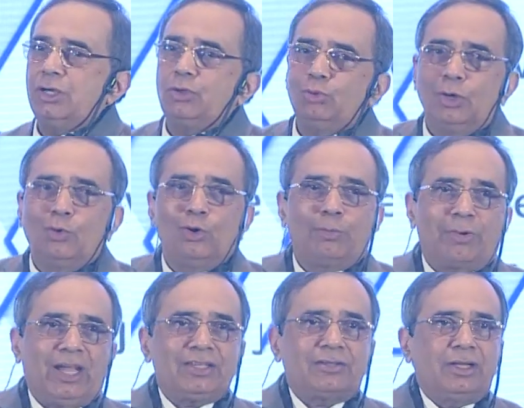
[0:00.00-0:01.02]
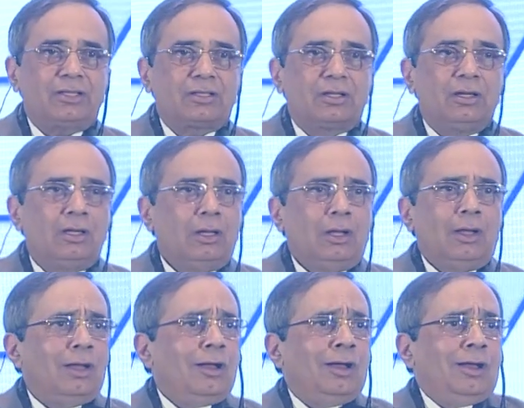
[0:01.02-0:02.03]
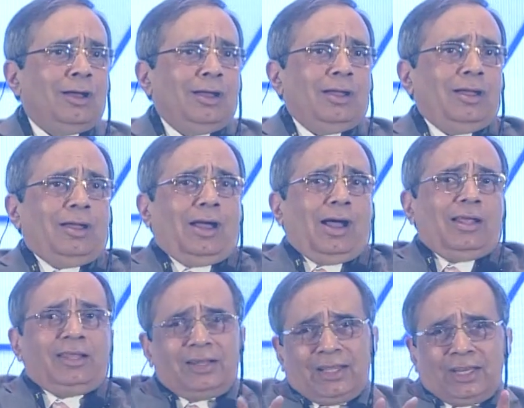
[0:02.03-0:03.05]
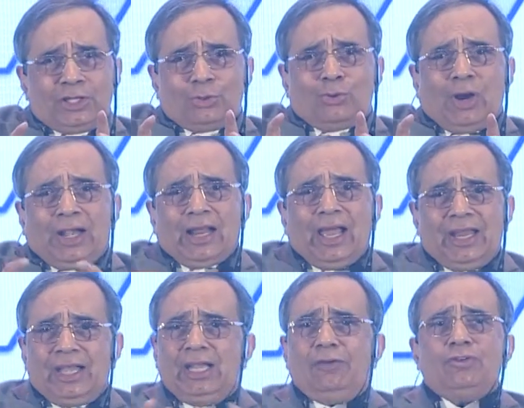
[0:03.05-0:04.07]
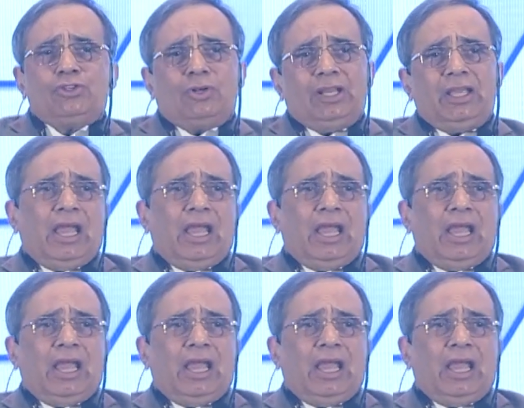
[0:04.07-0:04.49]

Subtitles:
to the gold price risk. Other than you and I individually,